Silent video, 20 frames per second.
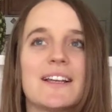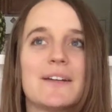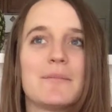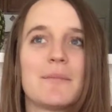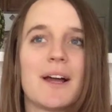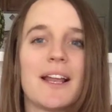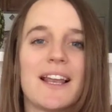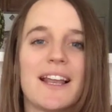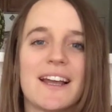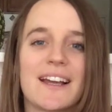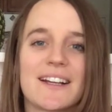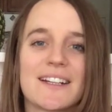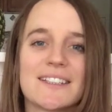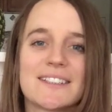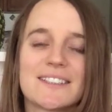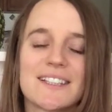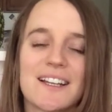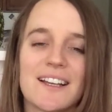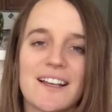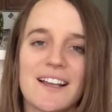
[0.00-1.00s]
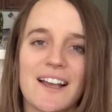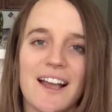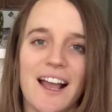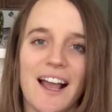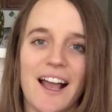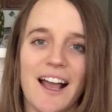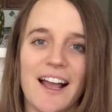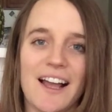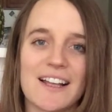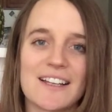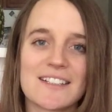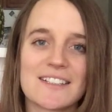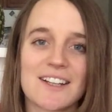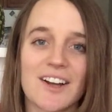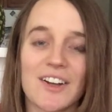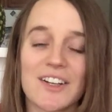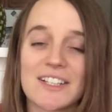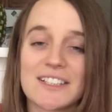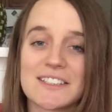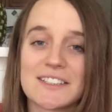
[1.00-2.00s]
in my legs. And
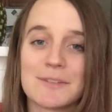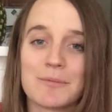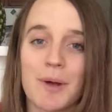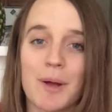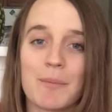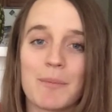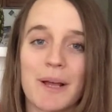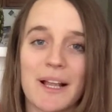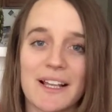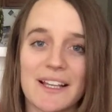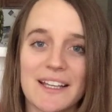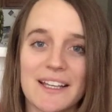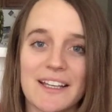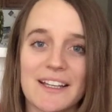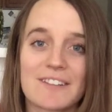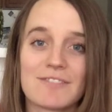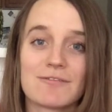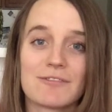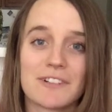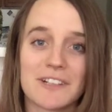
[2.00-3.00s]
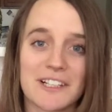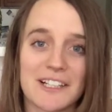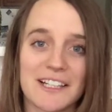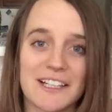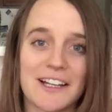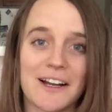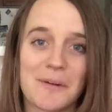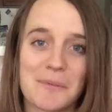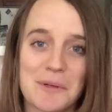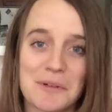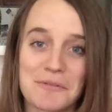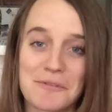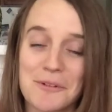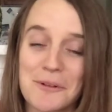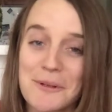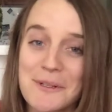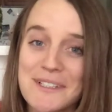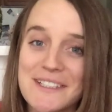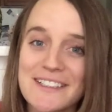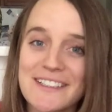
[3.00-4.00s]
I can see my belly really coming
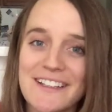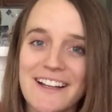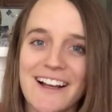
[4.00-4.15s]
forward.